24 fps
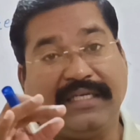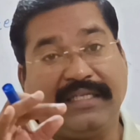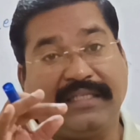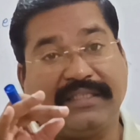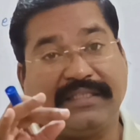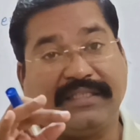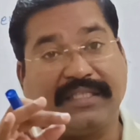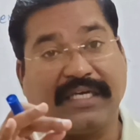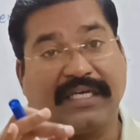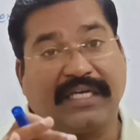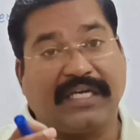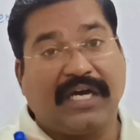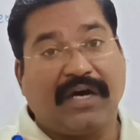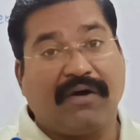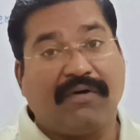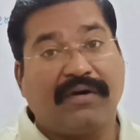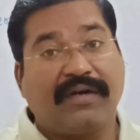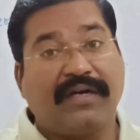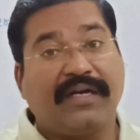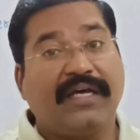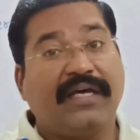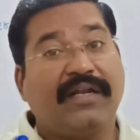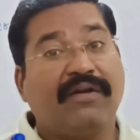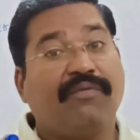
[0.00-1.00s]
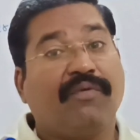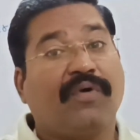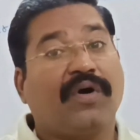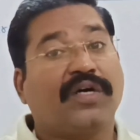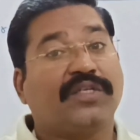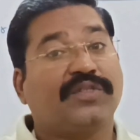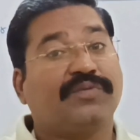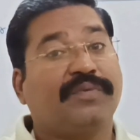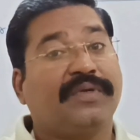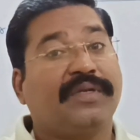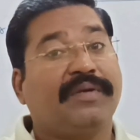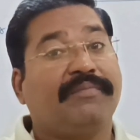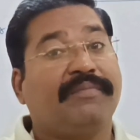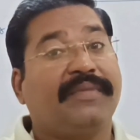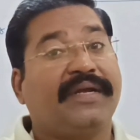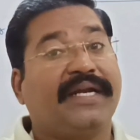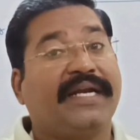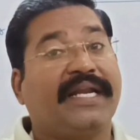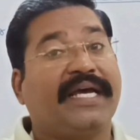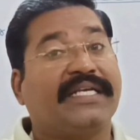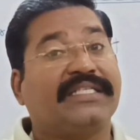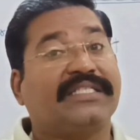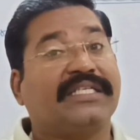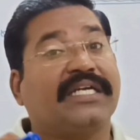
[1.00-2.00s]
the governor was being made
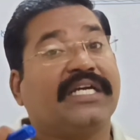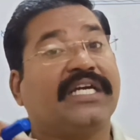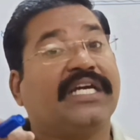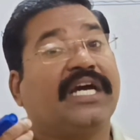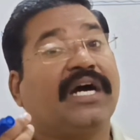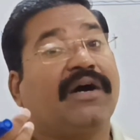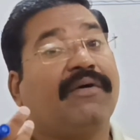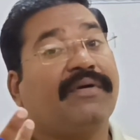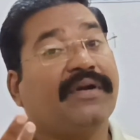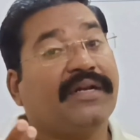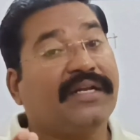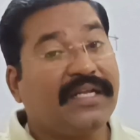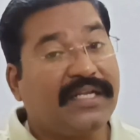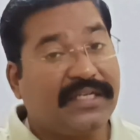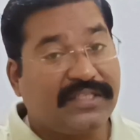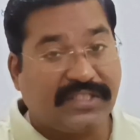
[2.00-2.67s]
as a governor